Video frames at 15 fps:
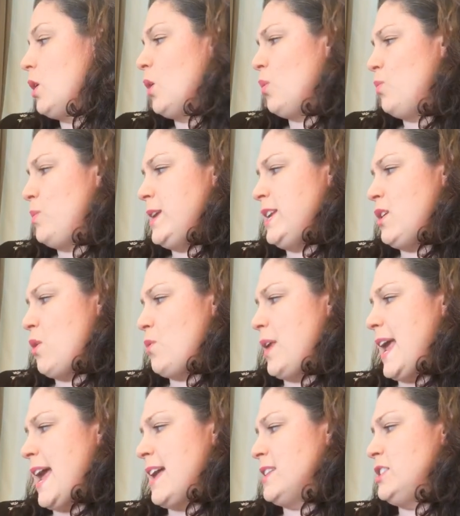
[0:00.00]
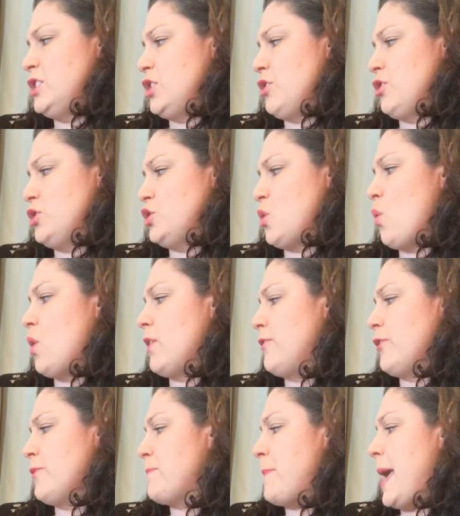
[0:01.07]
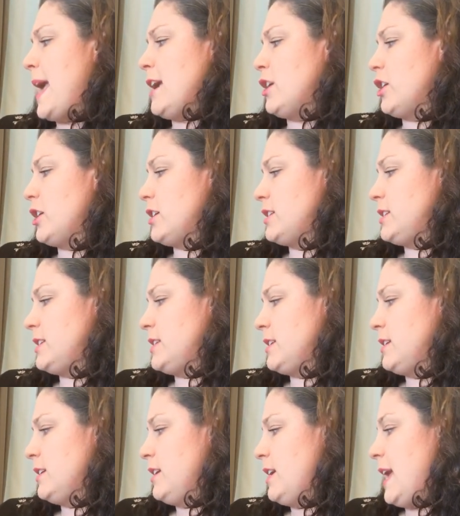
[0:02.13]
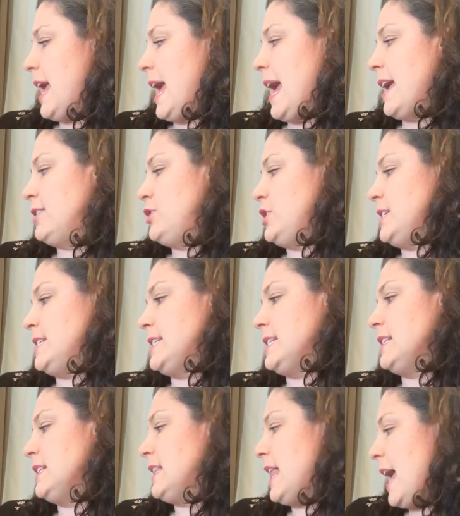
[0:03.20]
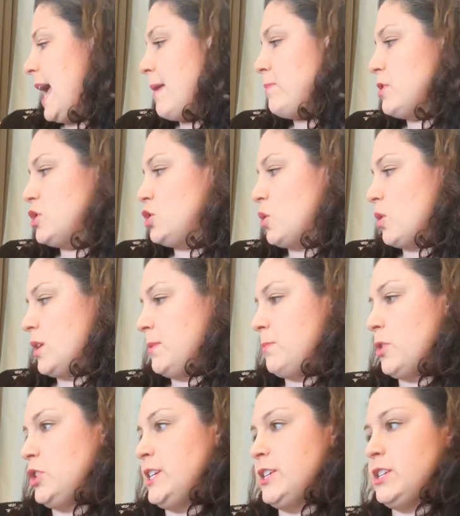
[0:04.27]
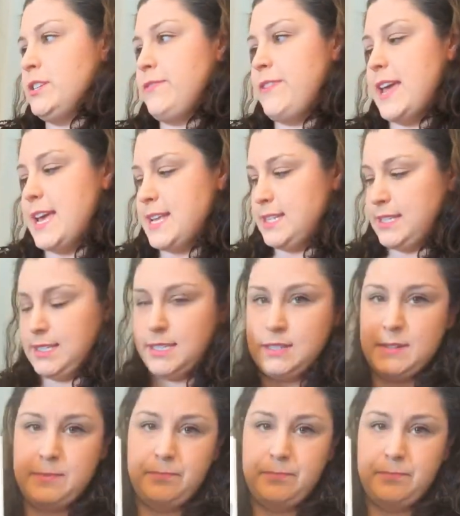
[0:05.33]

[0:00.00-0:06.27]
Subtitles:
"We don't answer the door for beggars." And she slammed the door in Munir's face.